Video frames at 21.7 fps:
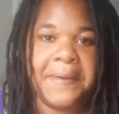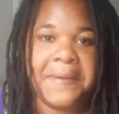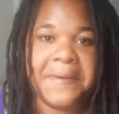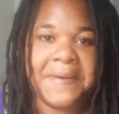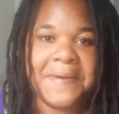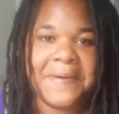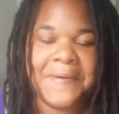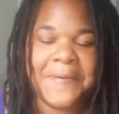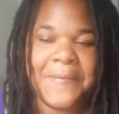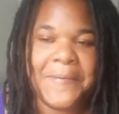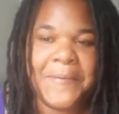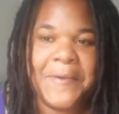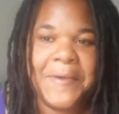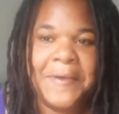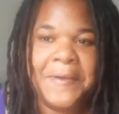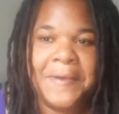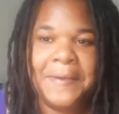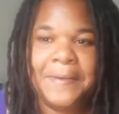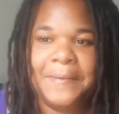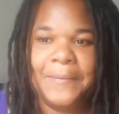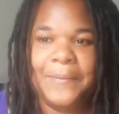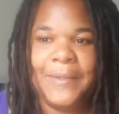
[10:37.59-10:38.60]
You know,
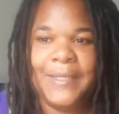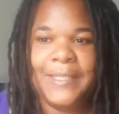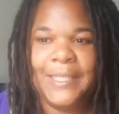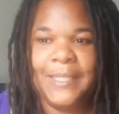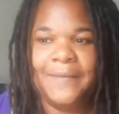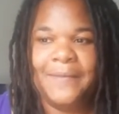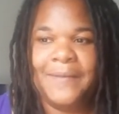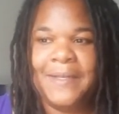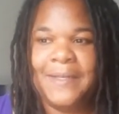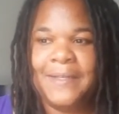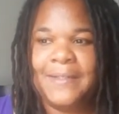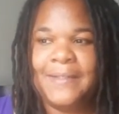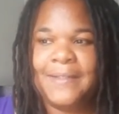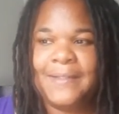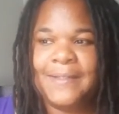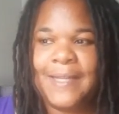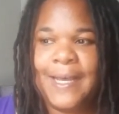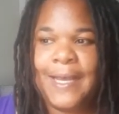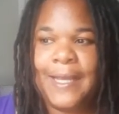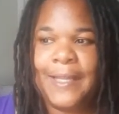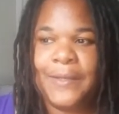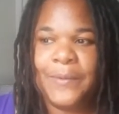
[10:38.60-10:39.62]
we live in a
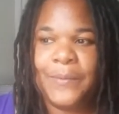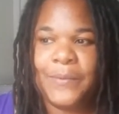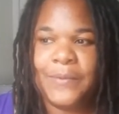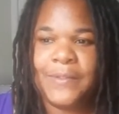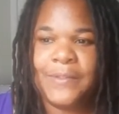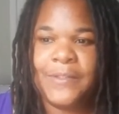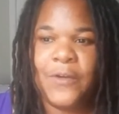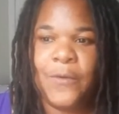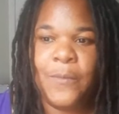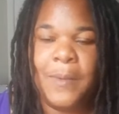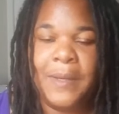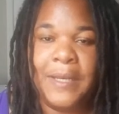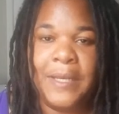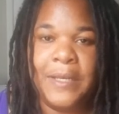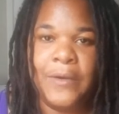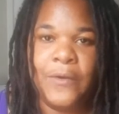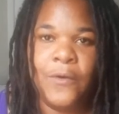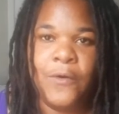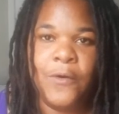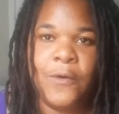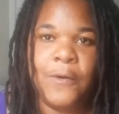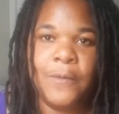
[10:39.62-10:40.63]
society where so many
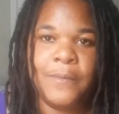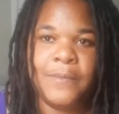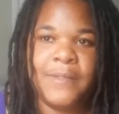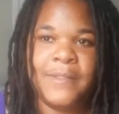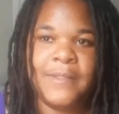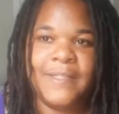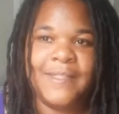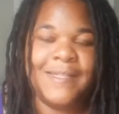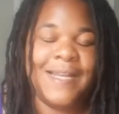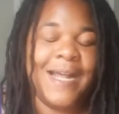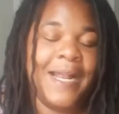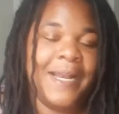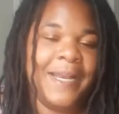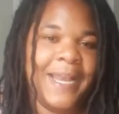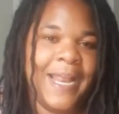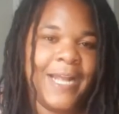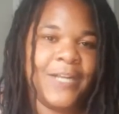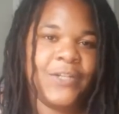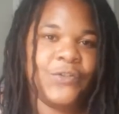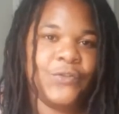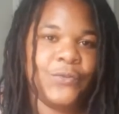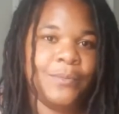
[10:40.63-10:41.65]
norms, it's not
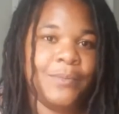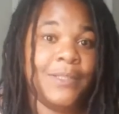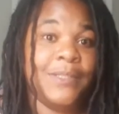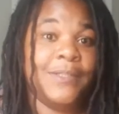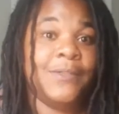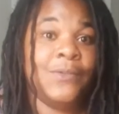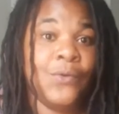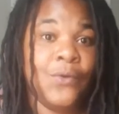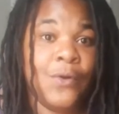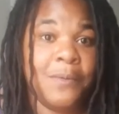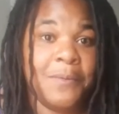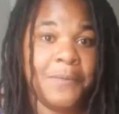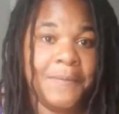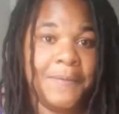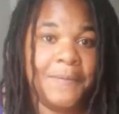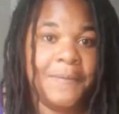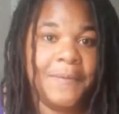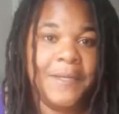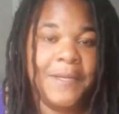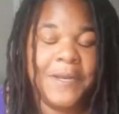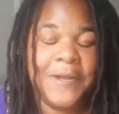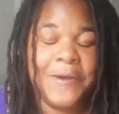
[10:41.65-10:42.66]
natural, but it's normal,
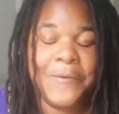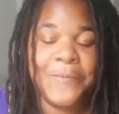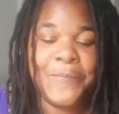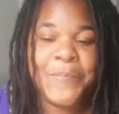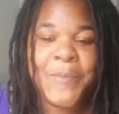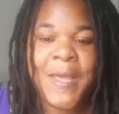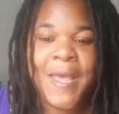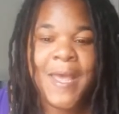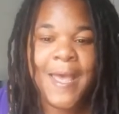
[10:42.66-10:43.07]
you know.